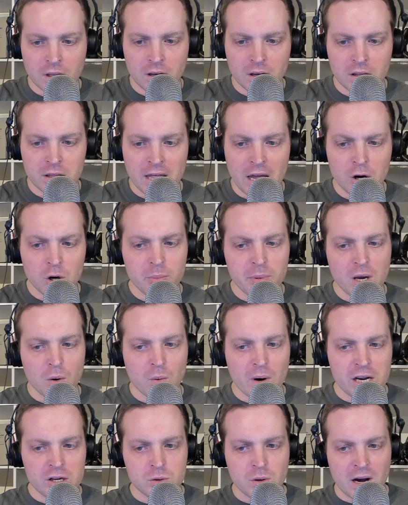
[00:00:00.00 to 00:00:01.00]
That could be a
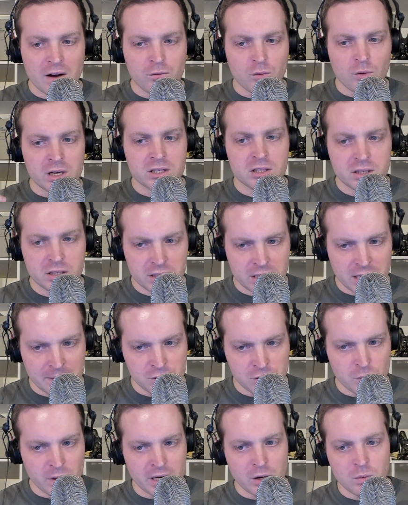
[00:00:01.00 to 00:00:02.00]
way to have 1 times
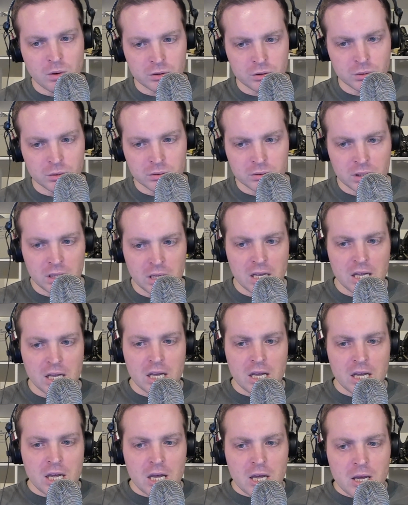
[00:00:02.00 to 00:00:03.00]
1 equals 2.
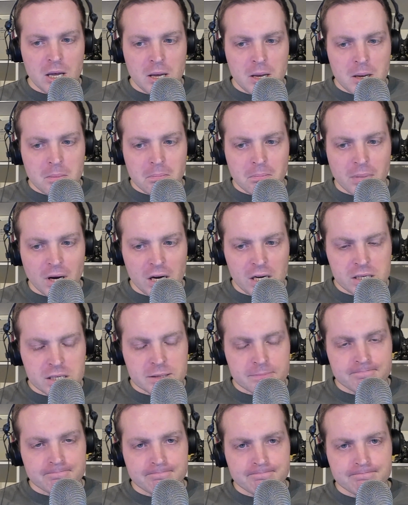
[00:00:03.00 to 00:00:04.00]
But
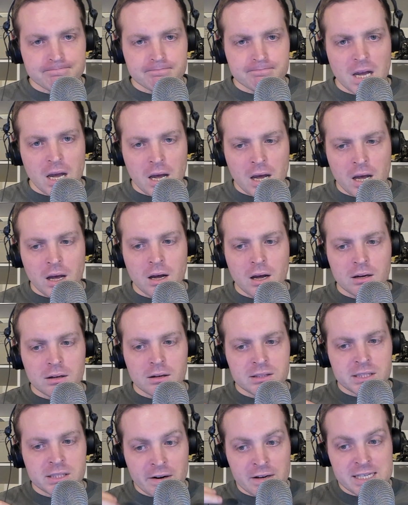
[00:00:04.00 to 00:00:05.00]

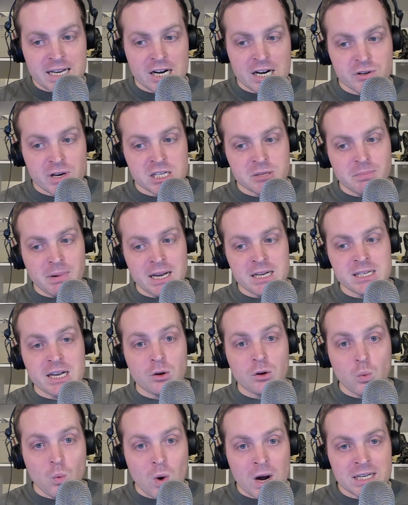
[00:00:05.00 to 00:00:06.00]
Terrence actually explains
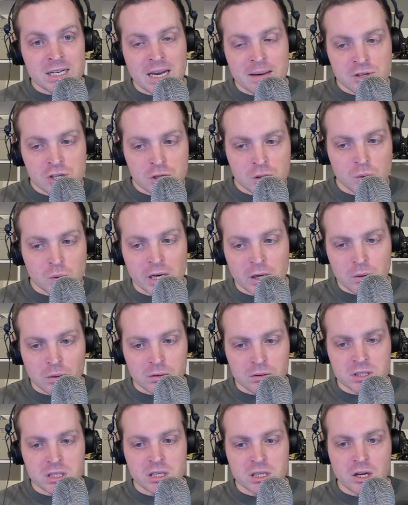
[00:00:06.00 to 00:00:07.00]
that 1 times 2
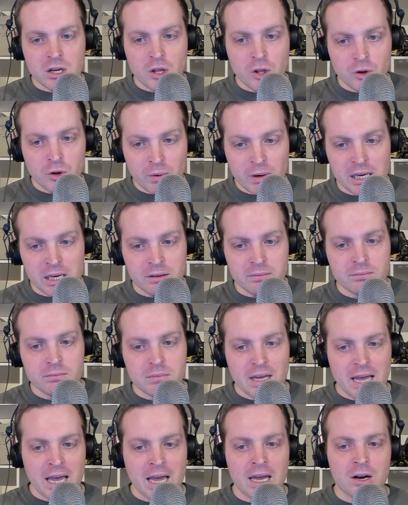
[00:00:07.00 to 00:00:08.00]
equals 3,
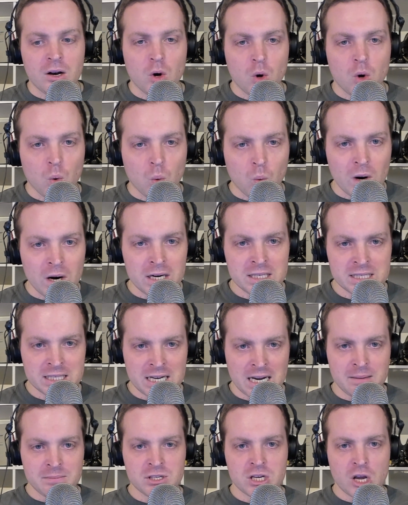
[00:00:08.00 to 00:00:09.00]
and 1
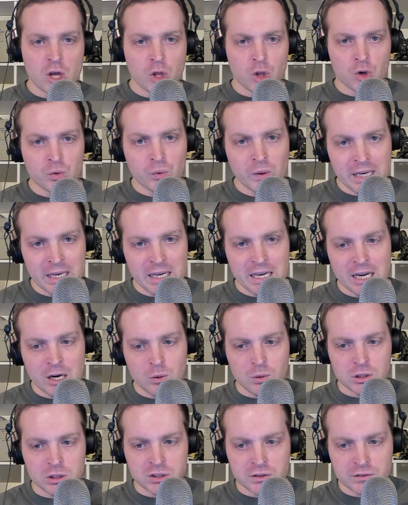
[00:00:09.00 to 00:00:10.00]
times 3
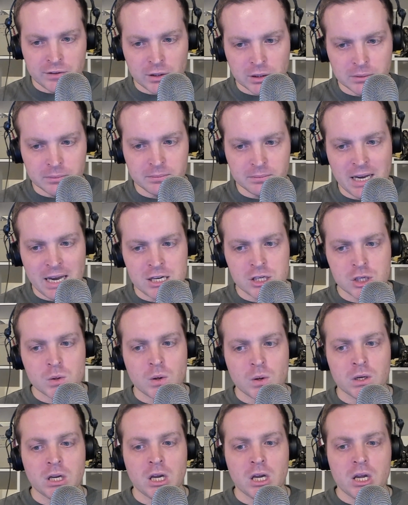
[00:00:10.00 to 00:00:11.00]
equals 4, and so
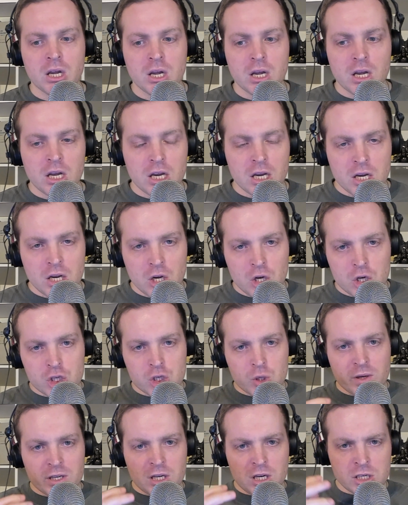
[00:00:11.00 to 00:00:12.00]
on. So
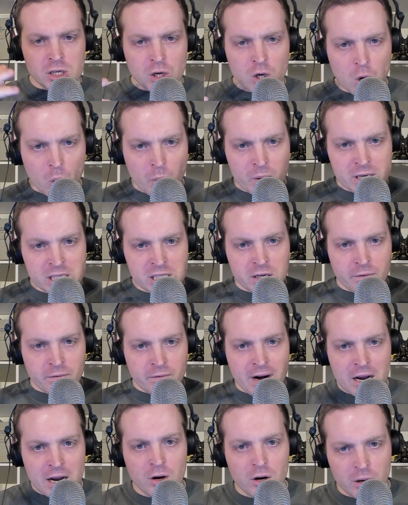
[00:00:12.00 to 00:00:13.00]
it doesn't go with the
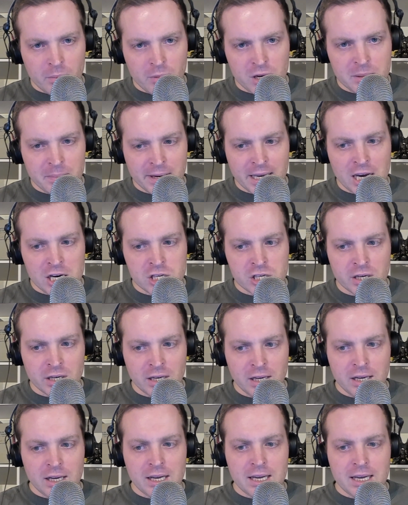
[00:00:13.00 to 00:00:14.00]
regular
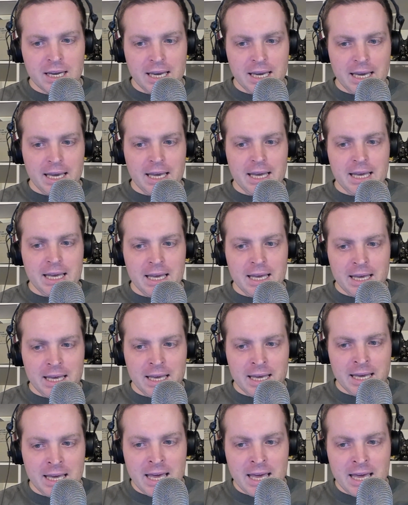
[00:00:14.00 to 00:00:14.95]
multiplication. He